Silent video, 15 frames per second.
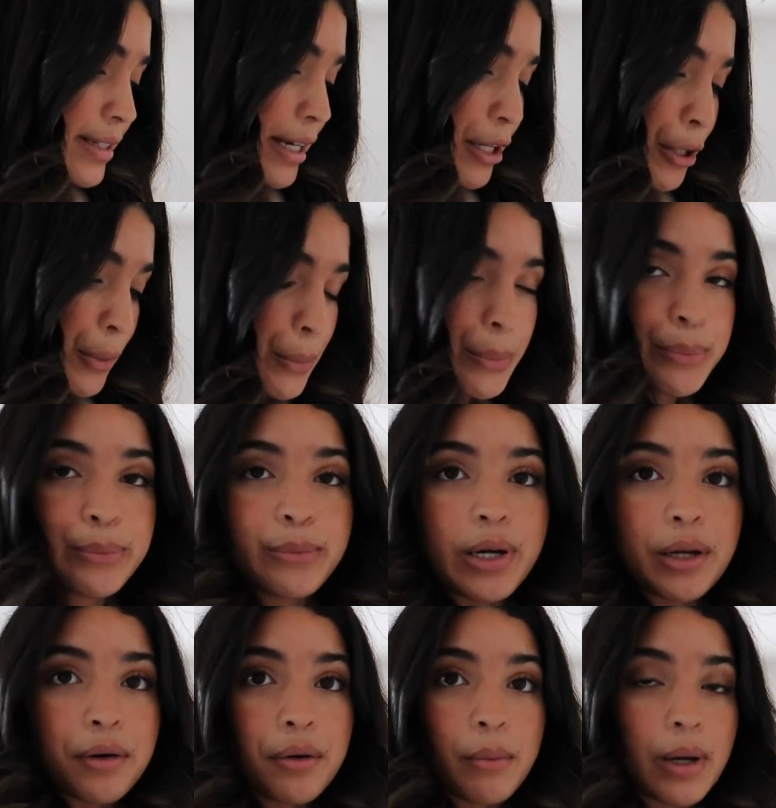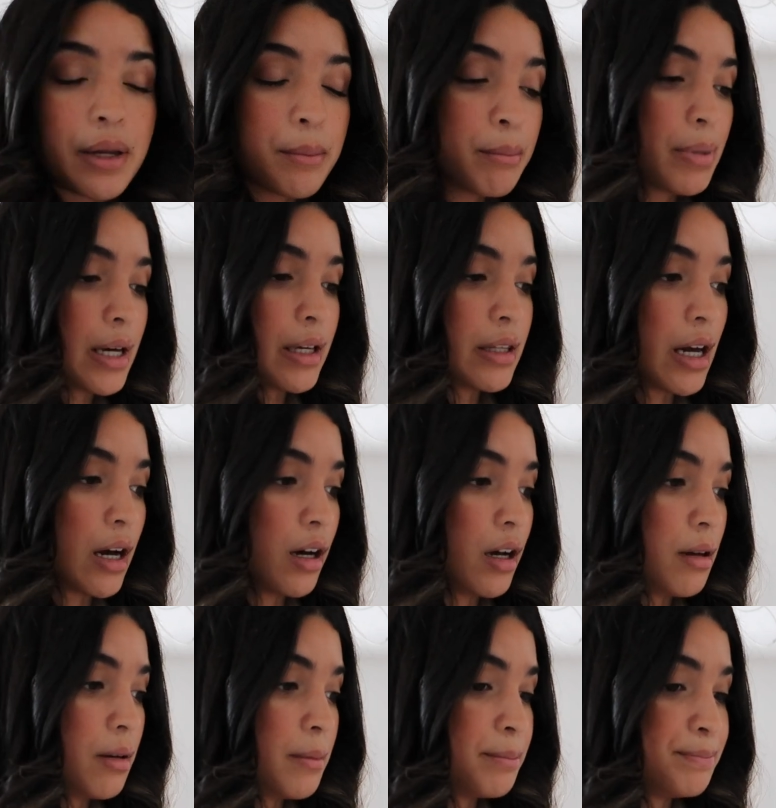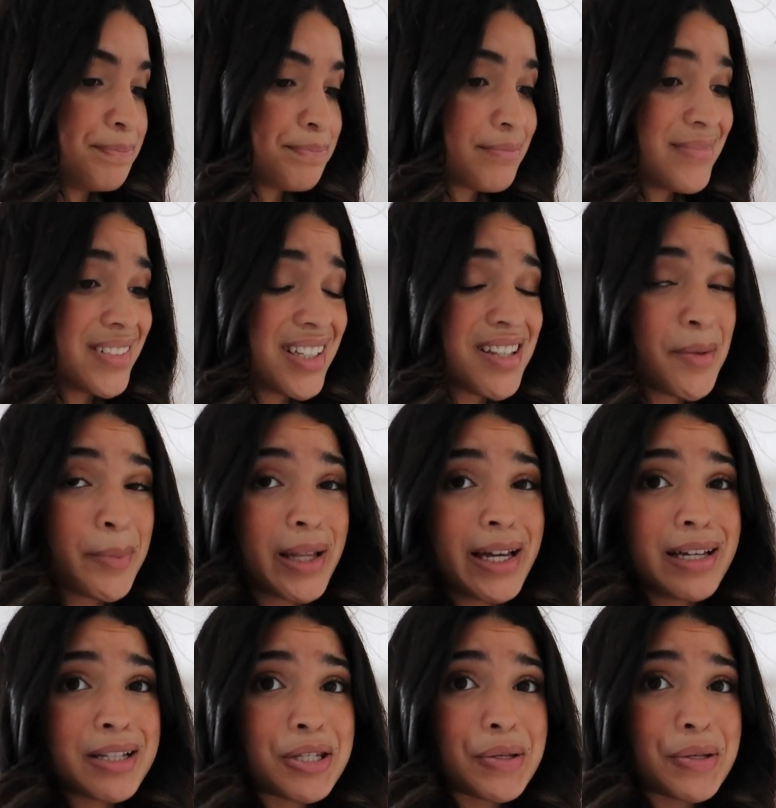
I don't know, I don't know when. But yeah, um, that's the plan.